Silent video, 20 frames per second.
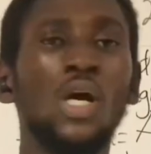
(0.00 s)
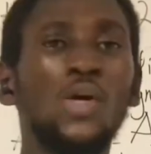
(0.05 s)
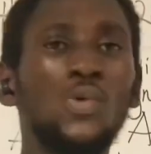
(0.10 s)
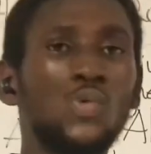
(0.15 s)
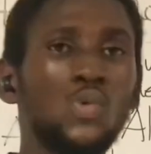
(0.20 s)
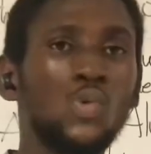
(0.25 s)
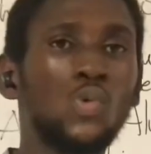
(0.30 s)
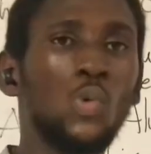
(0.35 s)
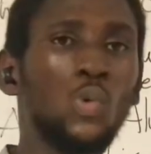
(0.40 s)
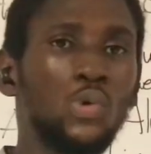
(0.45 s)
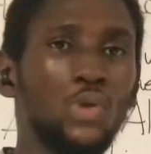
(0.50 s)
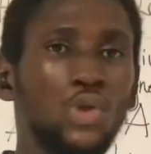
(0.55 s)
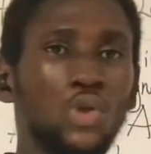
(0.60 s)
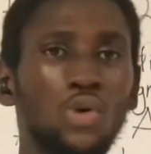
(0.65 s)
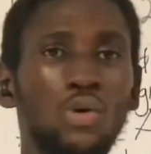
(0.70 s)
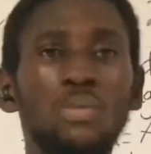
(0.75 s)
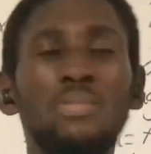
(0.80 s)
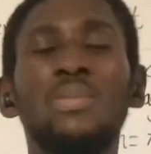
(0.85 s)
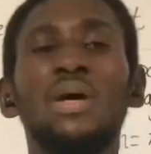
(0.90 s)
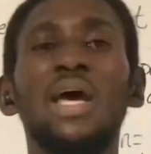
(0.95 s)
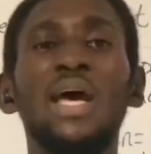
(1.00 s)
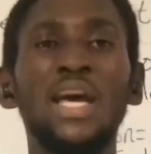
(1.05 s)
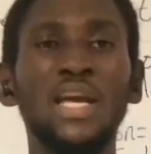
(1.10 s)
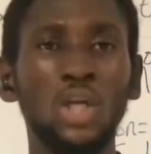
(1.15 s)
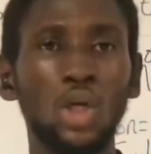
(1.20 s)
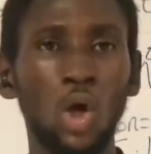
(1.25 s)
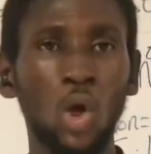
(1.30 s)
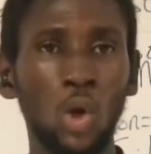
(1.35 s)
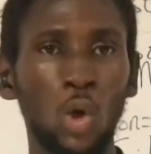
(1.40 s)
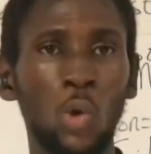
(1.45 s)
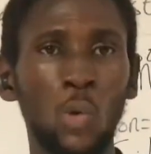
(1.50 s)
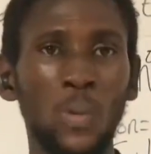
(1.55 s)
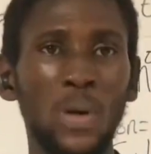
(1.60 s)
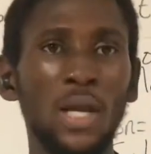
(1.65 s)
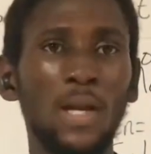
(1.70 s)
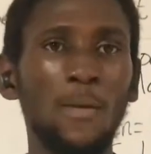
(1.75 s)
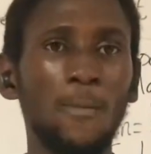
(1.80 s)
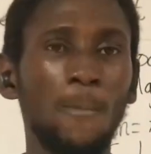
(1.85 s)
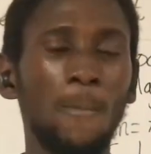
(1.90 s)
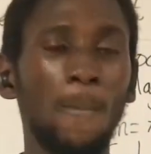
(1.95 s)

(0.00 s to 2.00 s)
sodium and chlorine.